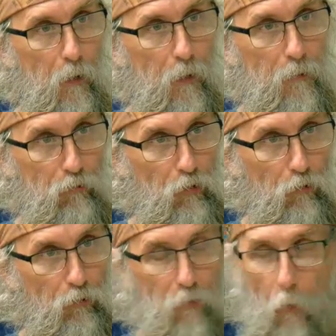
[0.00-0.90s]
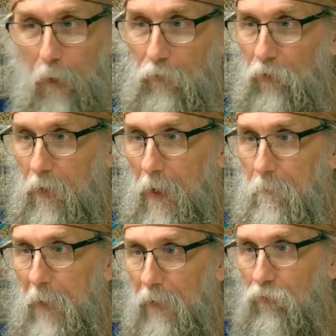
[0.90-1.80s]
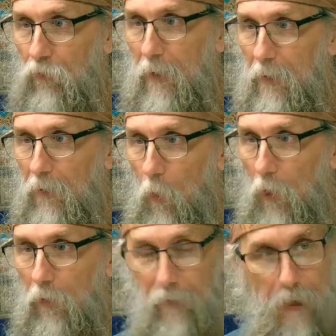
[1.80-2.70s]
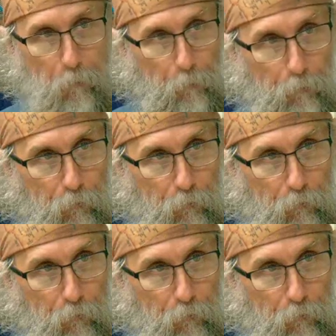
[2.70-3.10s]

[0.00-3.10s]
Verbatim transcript: And the Jews are the ones that administrated the word. They